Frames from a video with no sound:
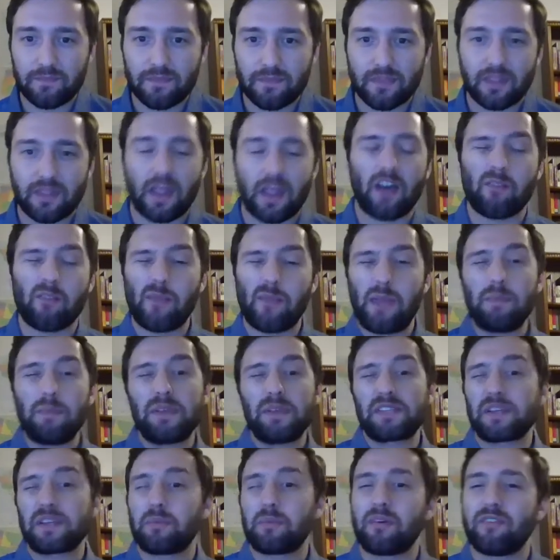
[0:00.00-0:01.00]
Now, maybe
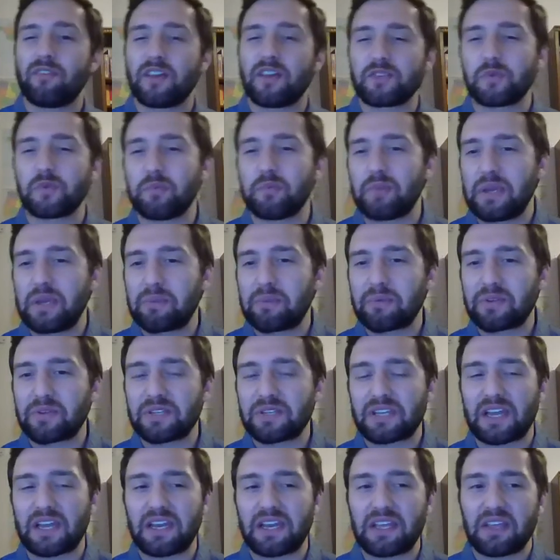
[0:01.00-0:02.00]
some of us would be able
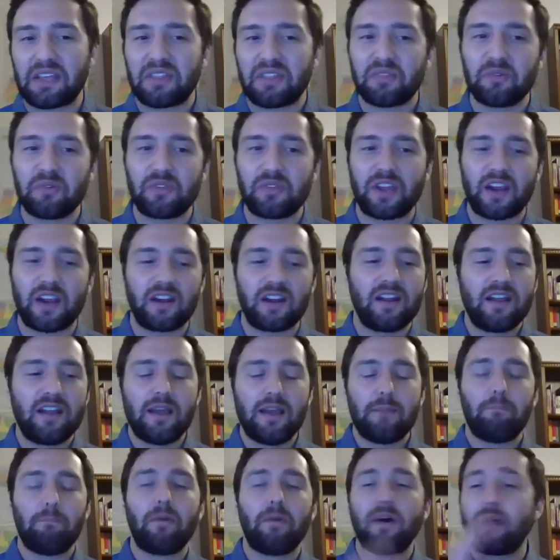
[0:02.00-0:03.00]
to kind of get through there,
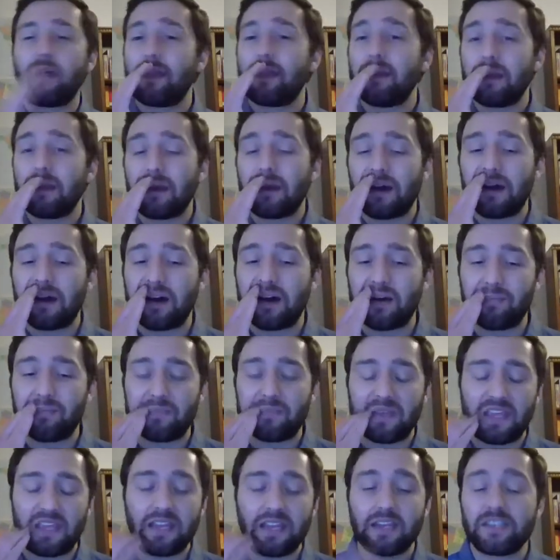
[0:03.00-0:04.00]
but
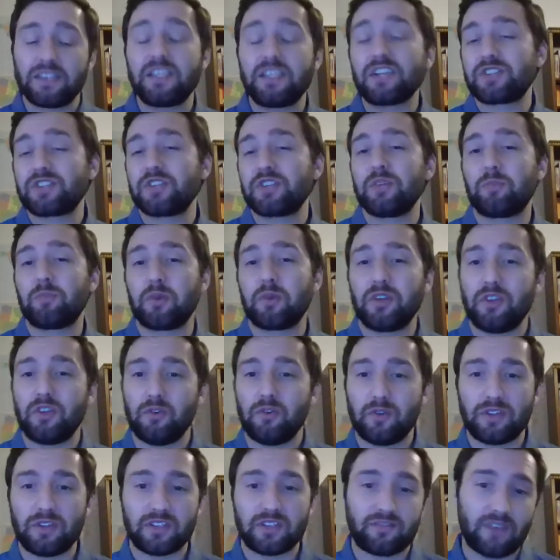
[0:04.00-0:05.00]
in addition to putting
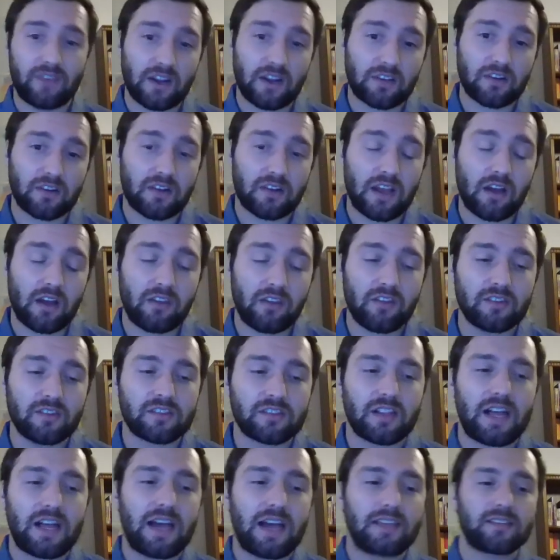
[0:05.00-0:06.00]
you in this vector calculus
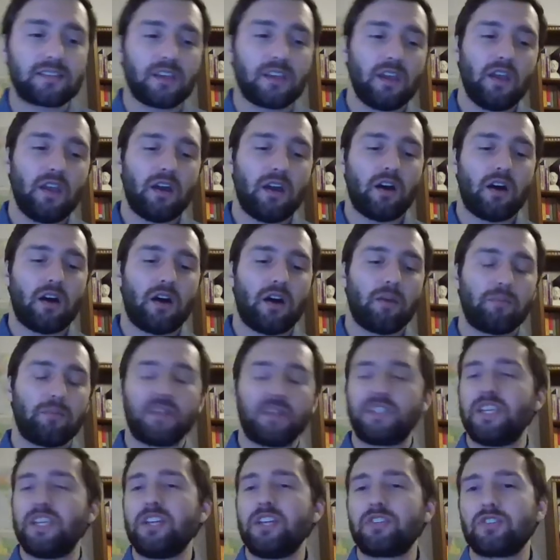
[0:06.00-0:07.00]
class,
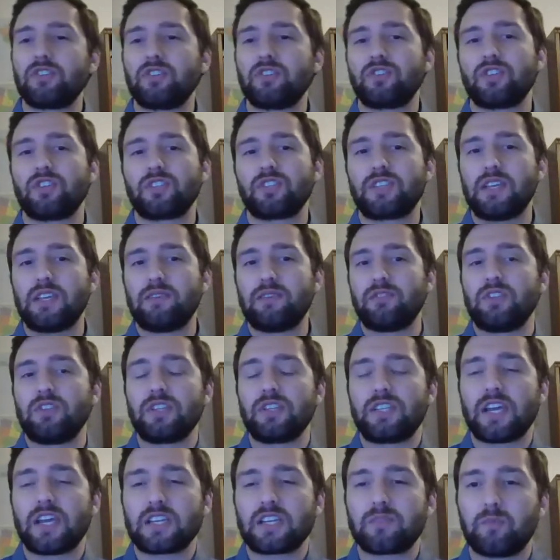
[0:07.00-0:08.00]
the teacher just gives you
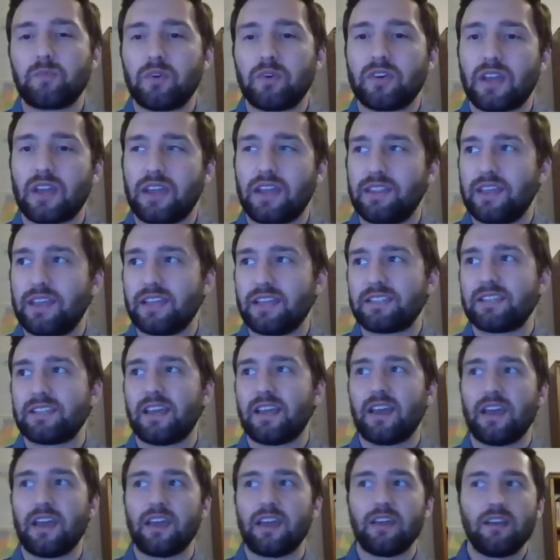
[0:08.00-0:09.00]
the textbook and they
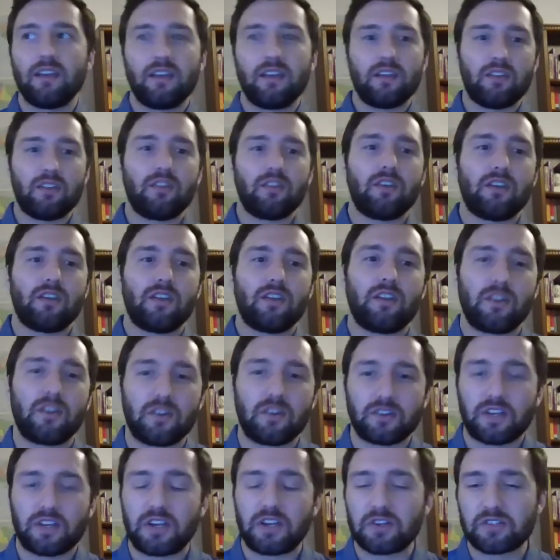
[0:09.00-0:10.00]
say,
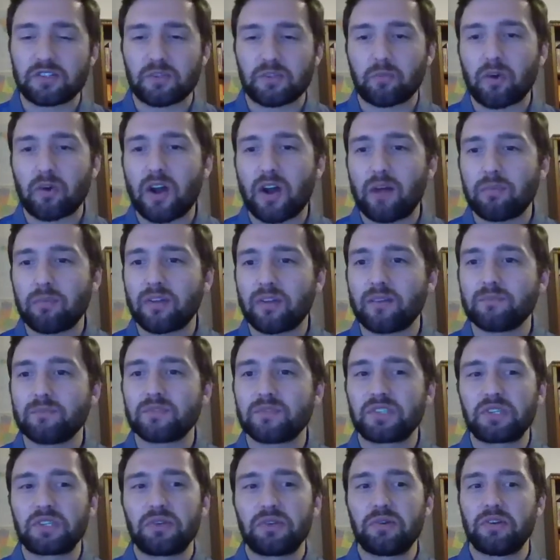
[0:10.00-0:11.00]
here's the
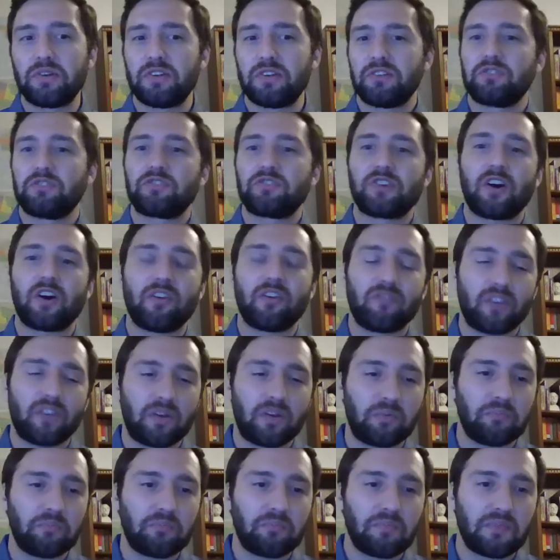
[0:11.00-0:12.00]
problems, solve
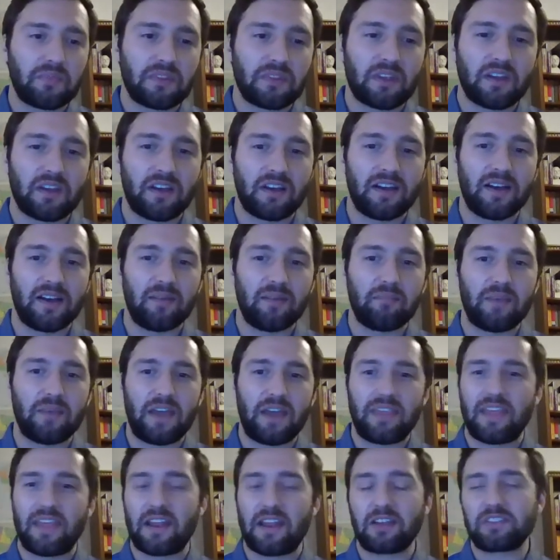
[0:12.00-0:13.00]
them,
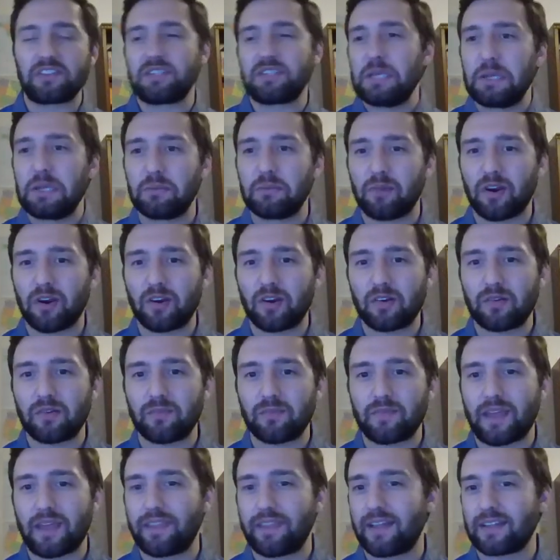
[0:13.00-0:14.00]
and then I'll see you tomorrow,
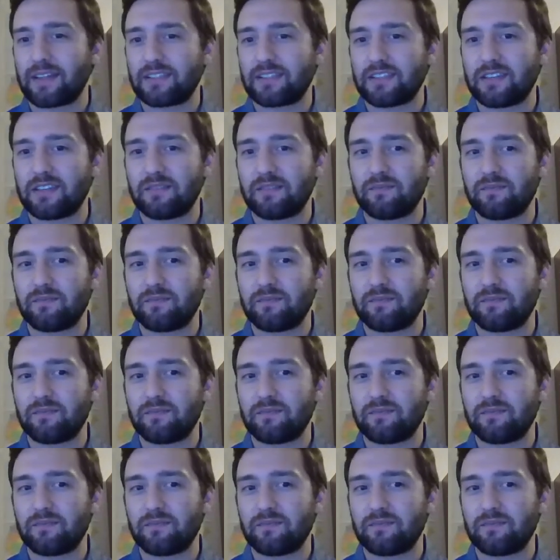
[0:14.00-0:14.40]
and that's it.